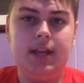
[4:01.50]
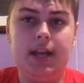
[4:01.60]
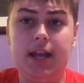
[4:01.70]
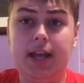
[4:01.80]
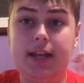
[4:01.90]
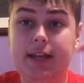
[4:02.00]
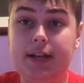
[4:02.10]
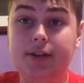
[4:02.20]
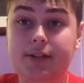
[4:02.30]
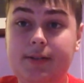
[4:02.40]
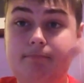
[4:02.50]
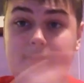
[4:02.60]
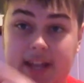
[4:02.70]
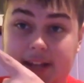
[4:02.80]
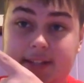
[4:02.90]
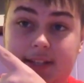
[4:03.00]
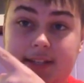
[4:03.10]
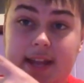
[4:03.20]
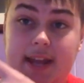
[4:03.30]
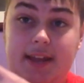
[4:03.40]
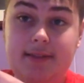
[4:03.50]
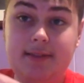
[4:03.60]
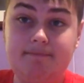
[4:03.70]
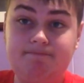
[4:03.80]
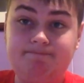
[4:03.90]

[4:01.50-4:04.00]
Uh, here's Nancy's death.